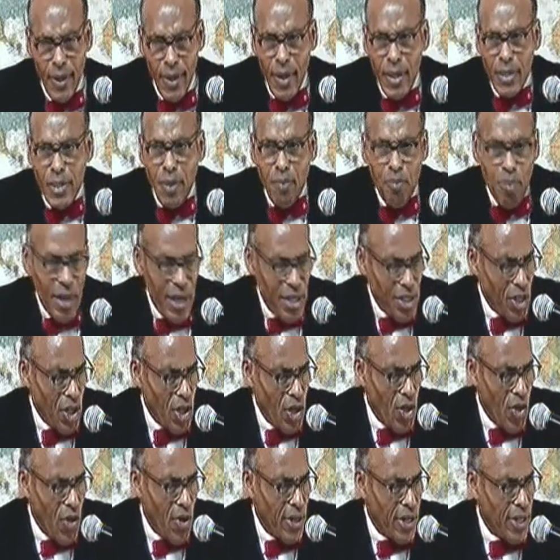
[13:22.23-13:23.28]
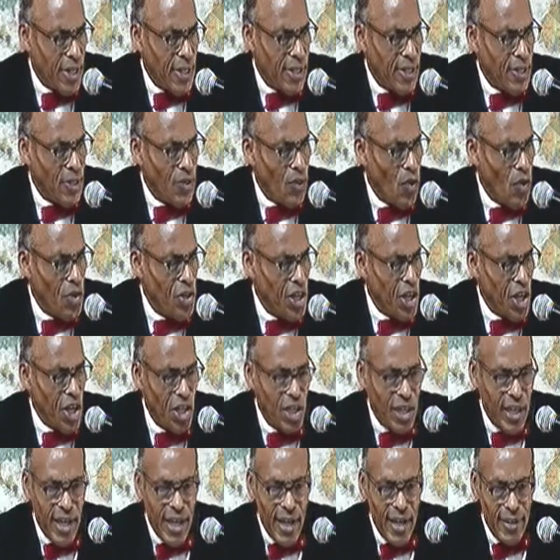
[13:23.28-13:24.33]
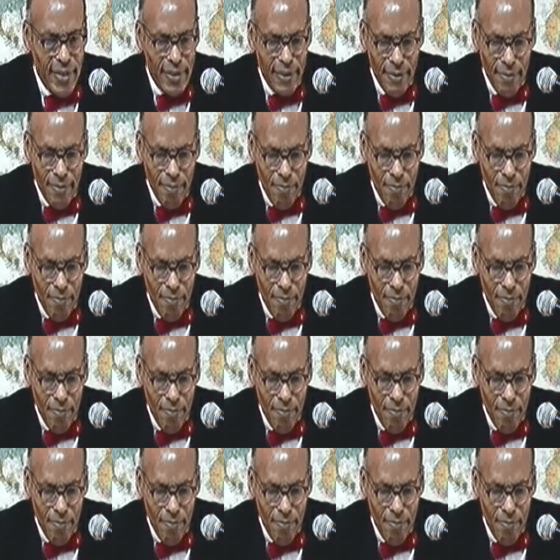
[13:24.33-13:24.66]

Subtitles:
It's a place of learning, or you can look at